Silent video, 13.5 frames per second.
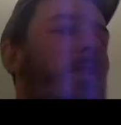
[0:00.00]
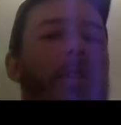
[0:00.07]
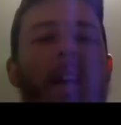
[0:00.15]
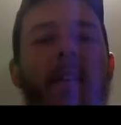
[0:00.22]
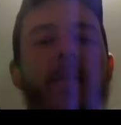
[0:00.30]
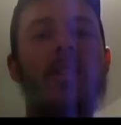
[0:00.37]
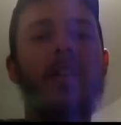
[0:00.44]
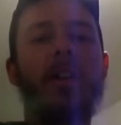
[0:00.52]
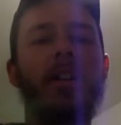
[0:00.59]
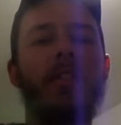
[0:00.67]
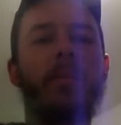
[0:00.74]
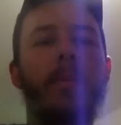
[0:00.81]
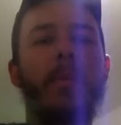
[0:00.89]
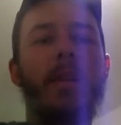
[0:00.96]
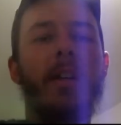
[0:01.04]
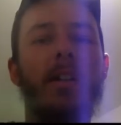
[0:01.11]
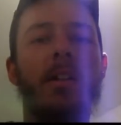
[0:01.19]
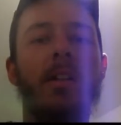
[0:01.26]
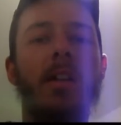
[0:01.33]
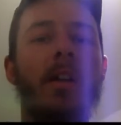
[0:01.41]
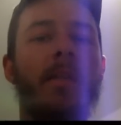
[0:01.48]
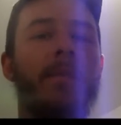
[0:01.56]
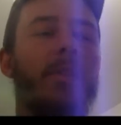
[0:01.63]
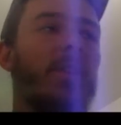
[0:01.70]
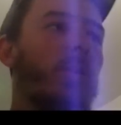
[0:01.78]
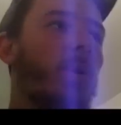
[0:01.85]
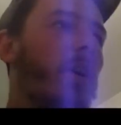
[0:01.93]
drive series from the
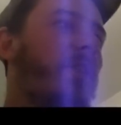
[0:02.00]
toy